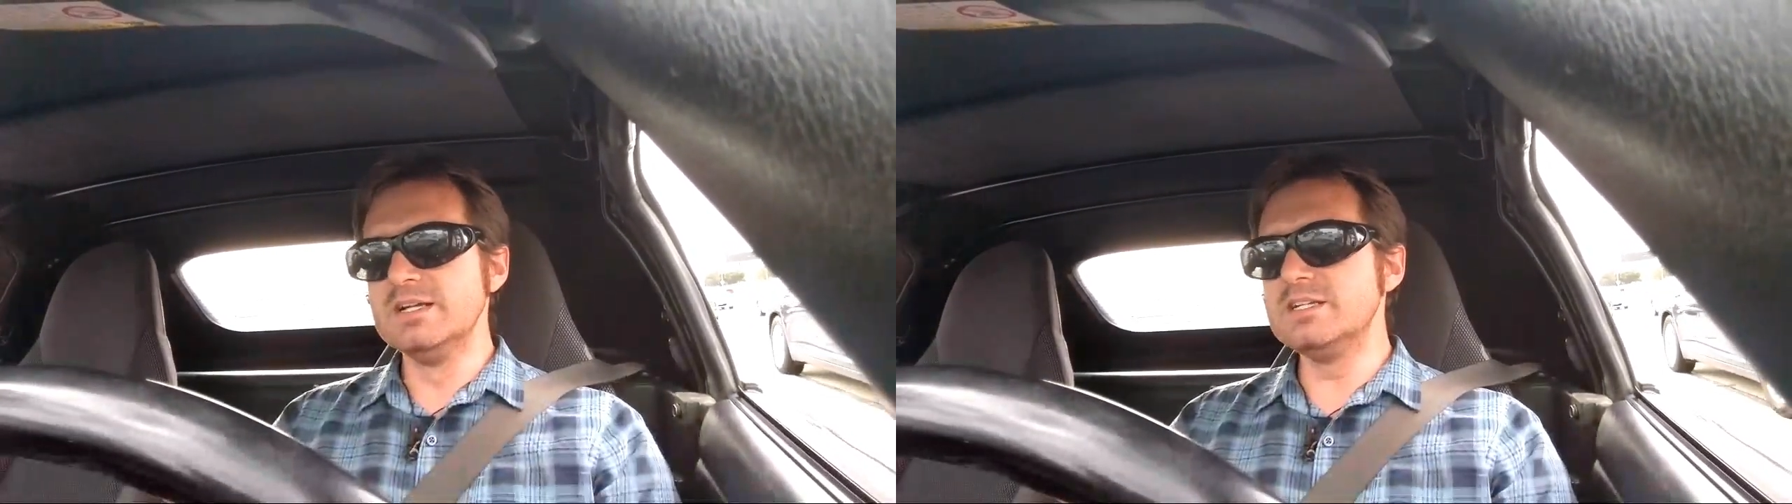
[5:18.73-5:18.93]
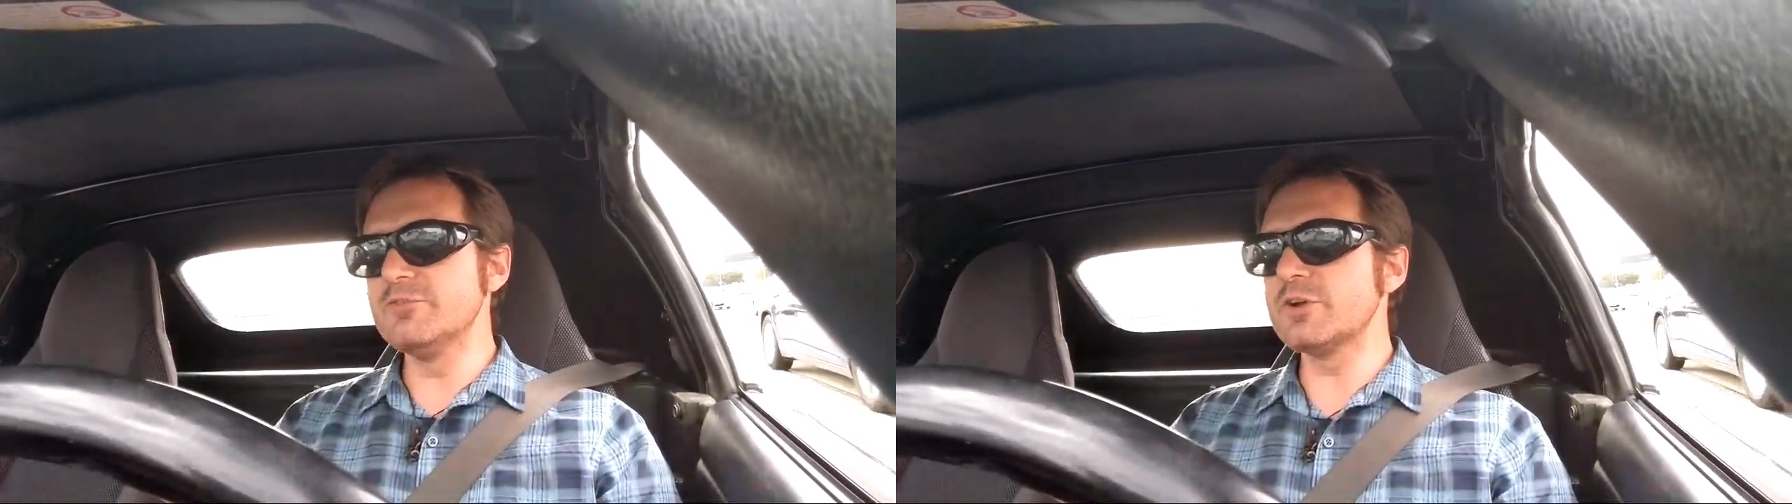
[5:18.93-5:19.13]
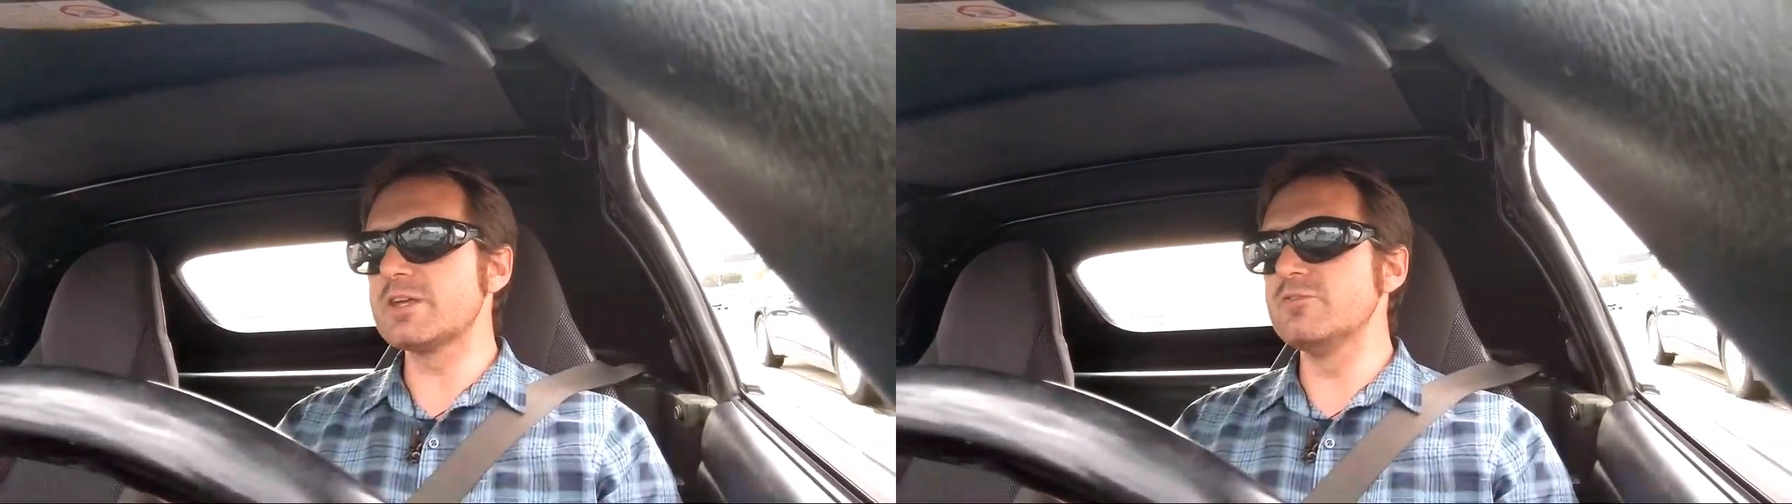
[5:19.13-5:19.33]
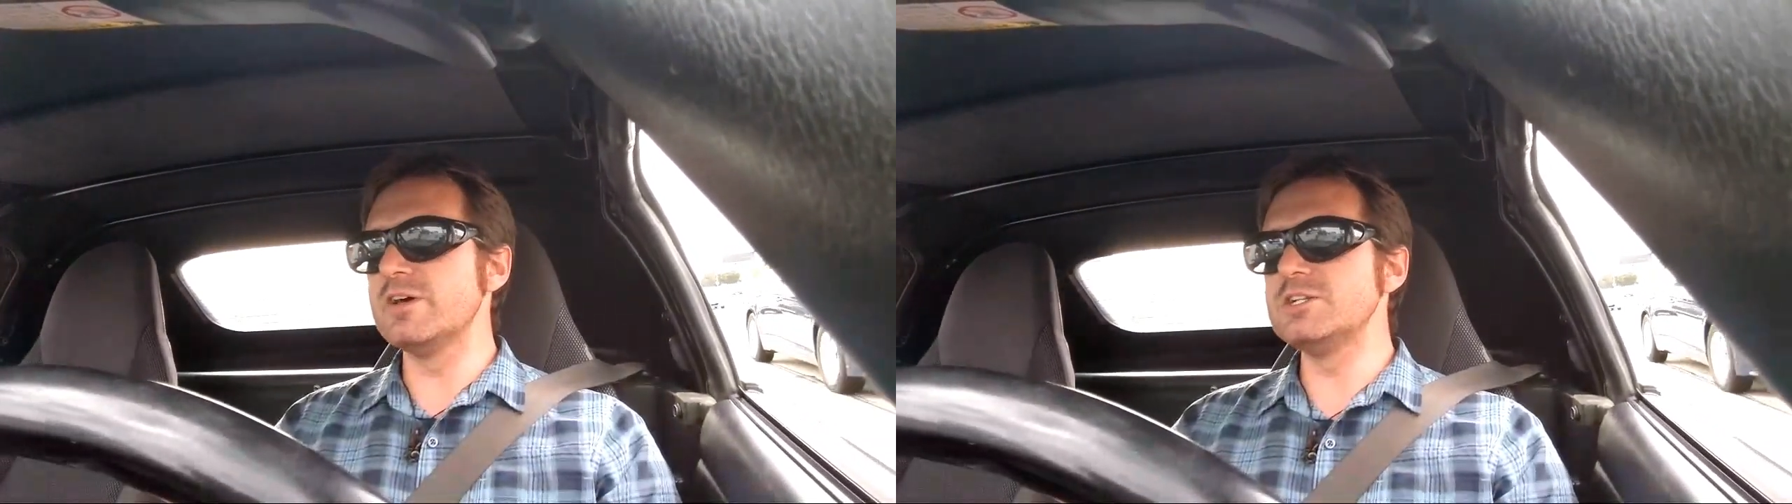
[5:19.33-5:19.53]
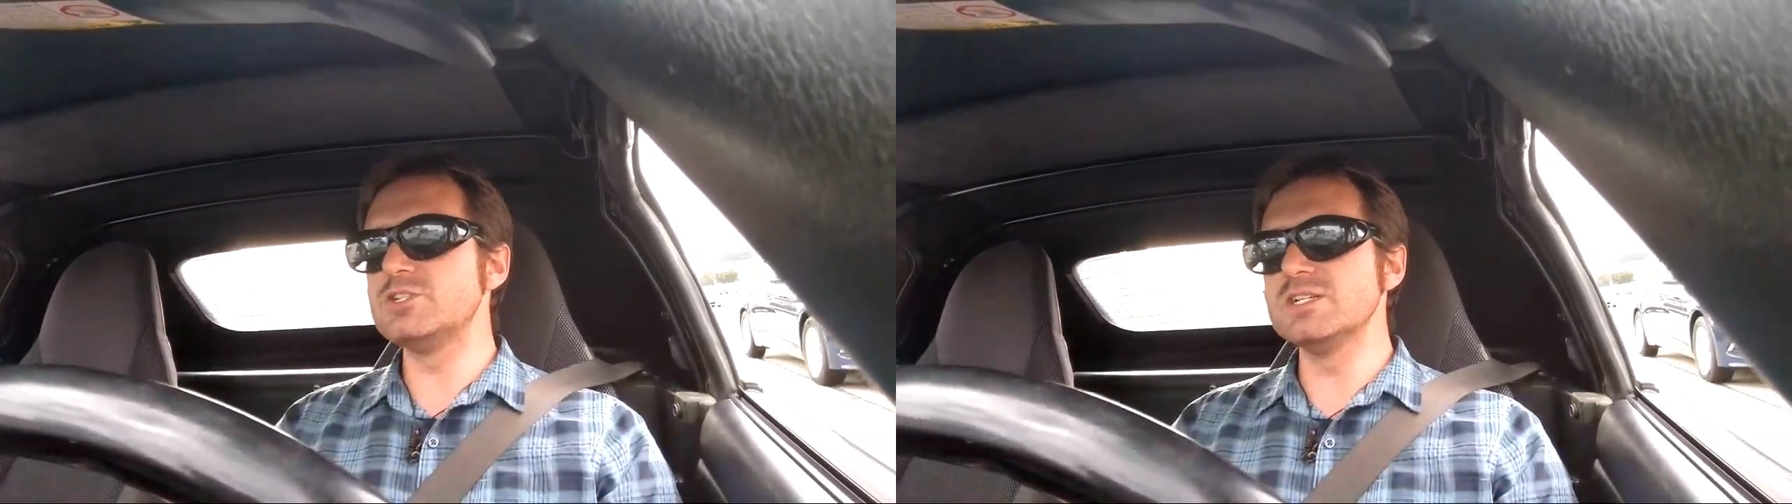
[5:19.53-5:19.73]
different
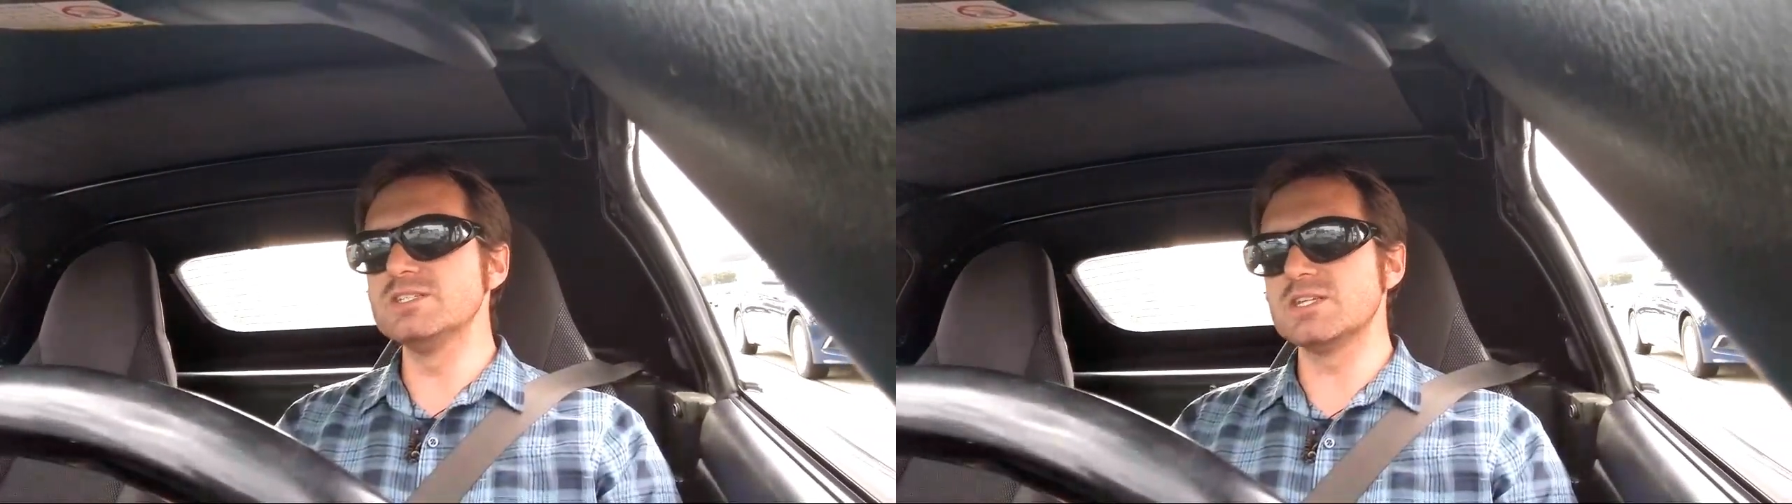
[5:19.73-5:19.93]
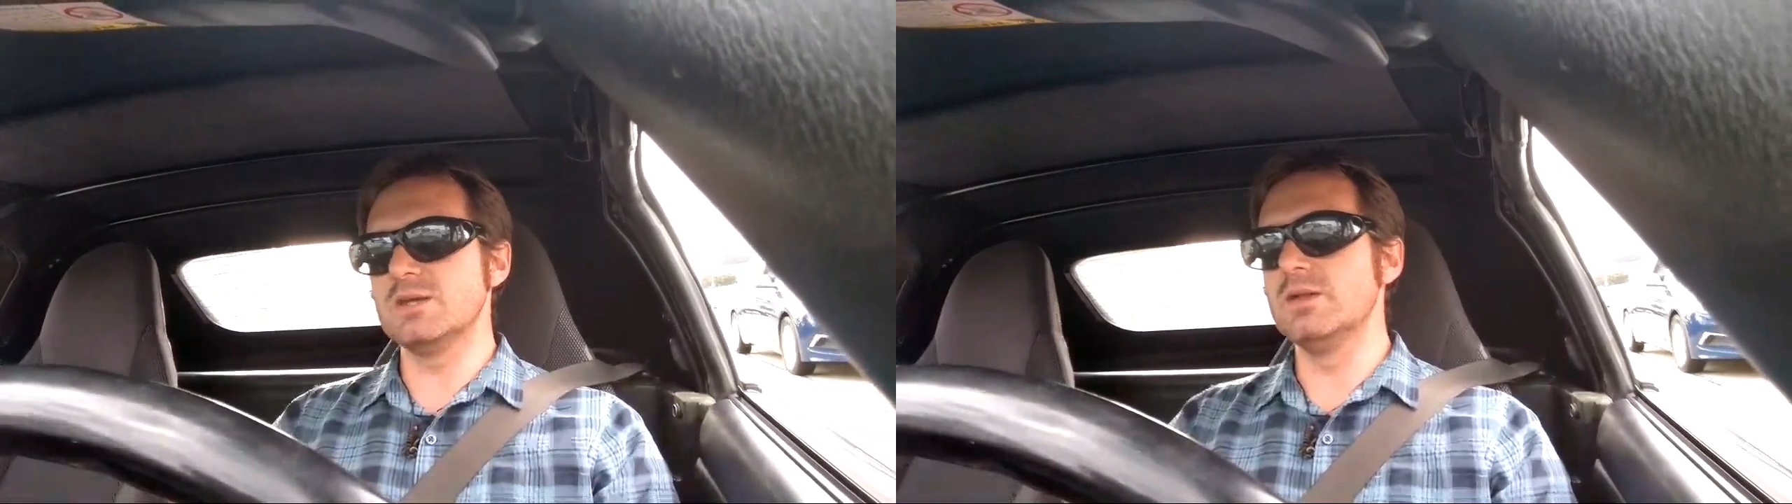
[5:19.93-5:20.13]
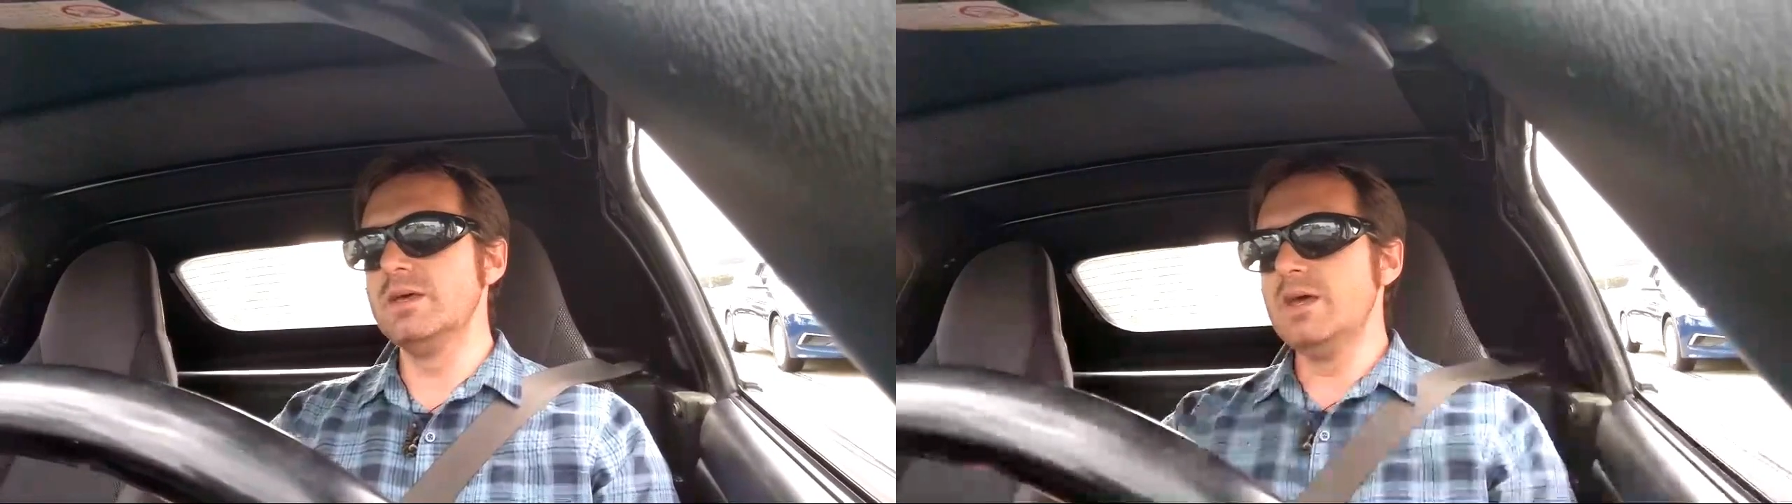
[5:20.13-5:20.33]
conventions, and